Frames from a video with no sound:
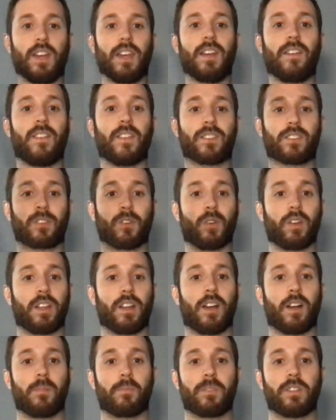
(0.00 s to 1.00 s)
This is going to
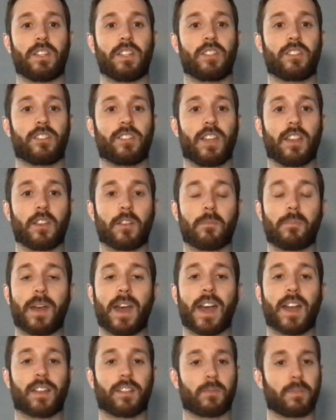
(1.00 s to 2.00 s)
help initiate your
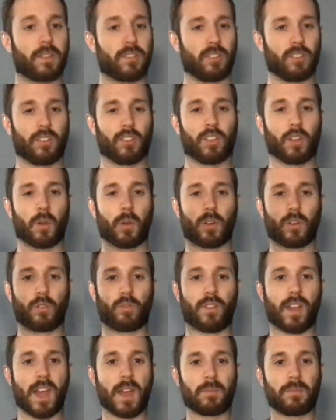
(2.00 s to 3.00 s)
back, especially your lower
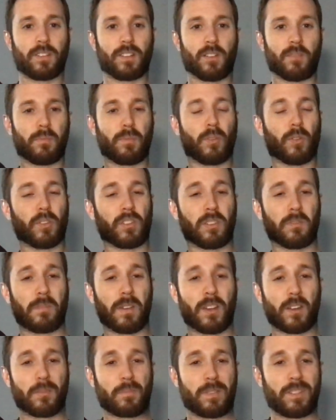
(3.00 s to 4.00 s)
traps, to help pull you in a
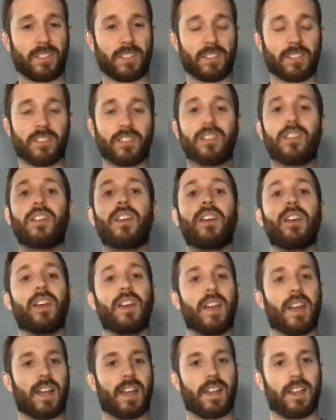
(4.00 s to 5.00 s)
better position
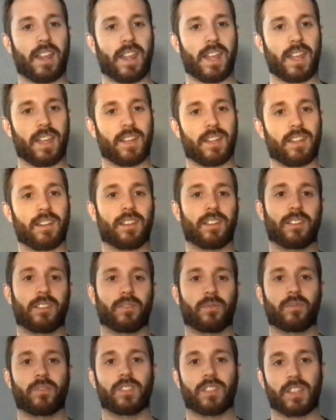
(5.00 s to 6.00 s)
and
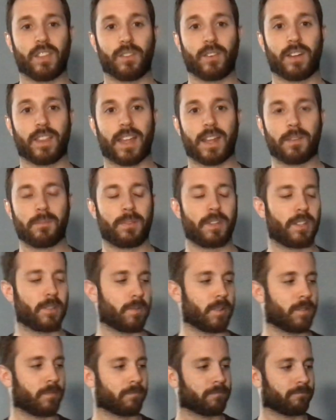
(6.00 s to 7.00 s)
get rid of that
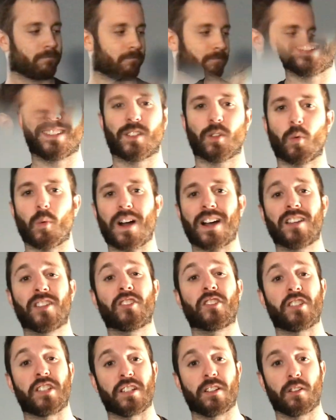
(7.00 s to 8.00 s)
impingement. So while you're
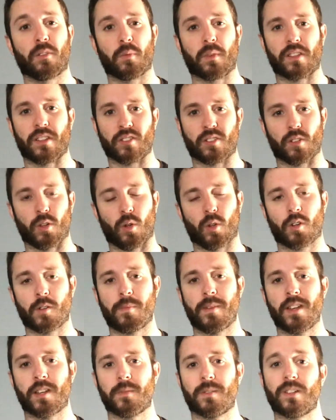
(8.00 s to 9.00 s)
dealing with the shoulder
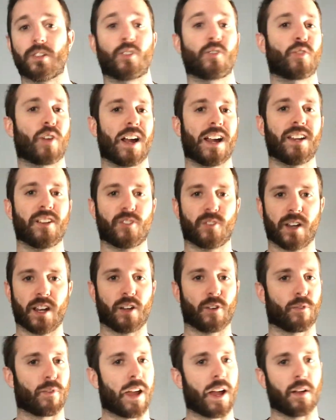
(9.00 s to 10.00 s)
impingement, try to train
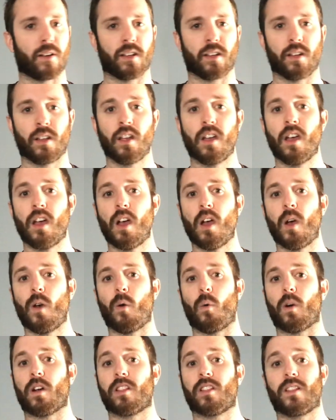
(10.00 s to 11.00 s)
around it.
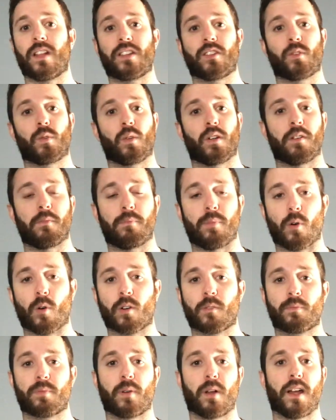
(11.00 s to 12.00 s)
Whether that's doing a
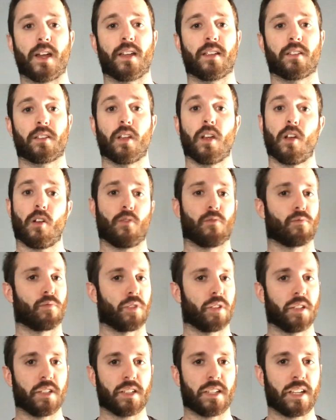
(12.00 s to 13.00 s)
board press,
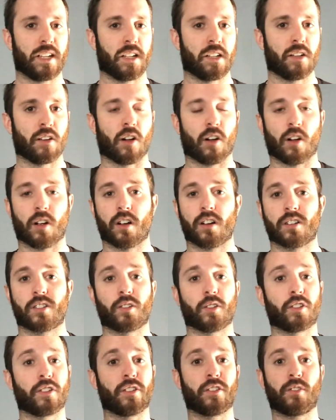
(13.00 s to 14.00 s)
really getting an arch,
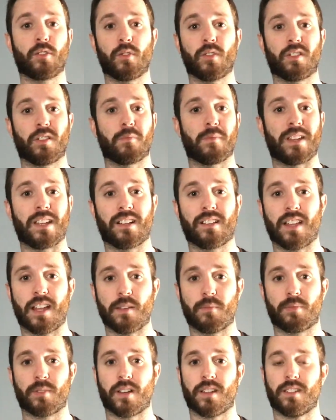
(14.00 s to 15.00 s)
or just doing some incline
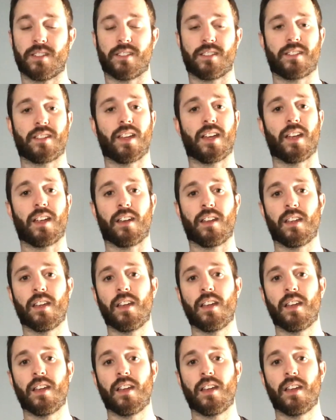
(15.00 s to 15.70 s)
press instead.